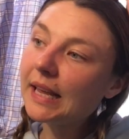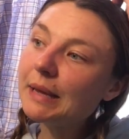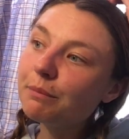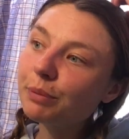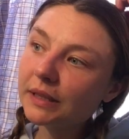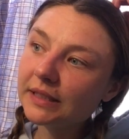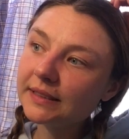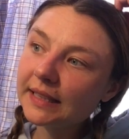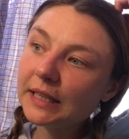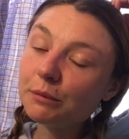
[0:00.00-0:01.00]

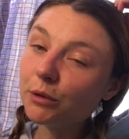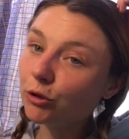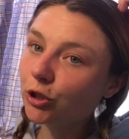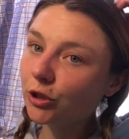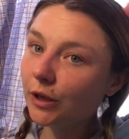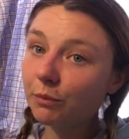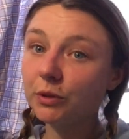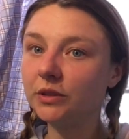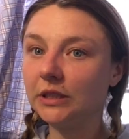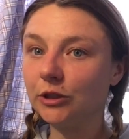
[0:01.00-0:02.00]
implicit, emotional, and
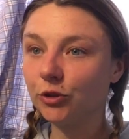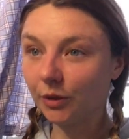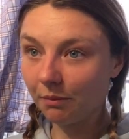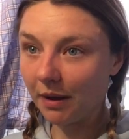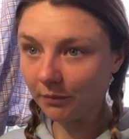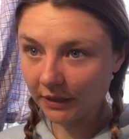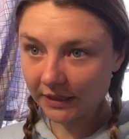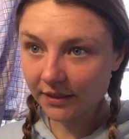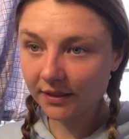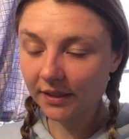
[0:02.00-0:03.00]
procedural
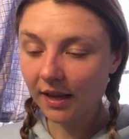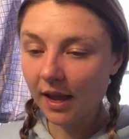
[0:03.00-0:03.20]
memories